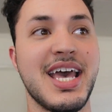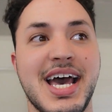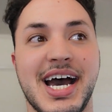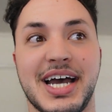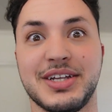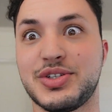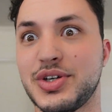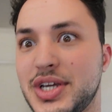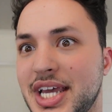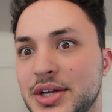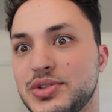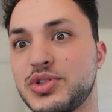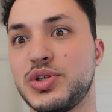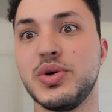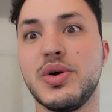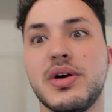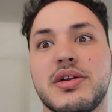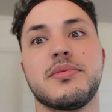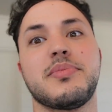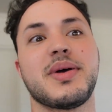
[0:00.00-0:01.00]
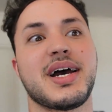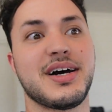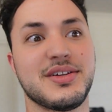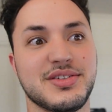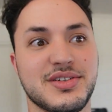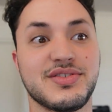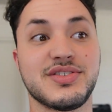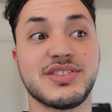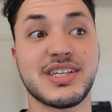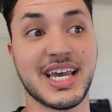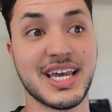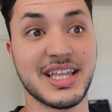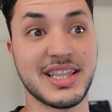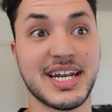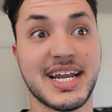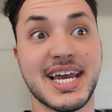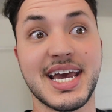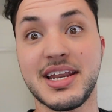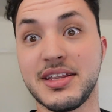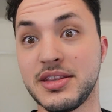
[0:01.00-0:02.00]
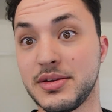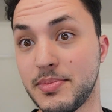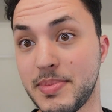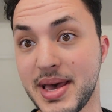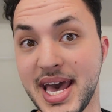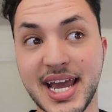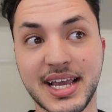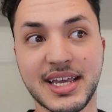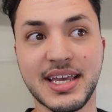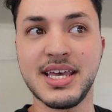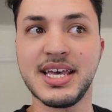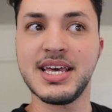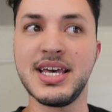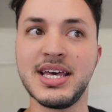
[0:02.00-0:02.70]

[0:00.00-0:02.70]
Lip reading: I took out 200 pounds of sand that I had in the back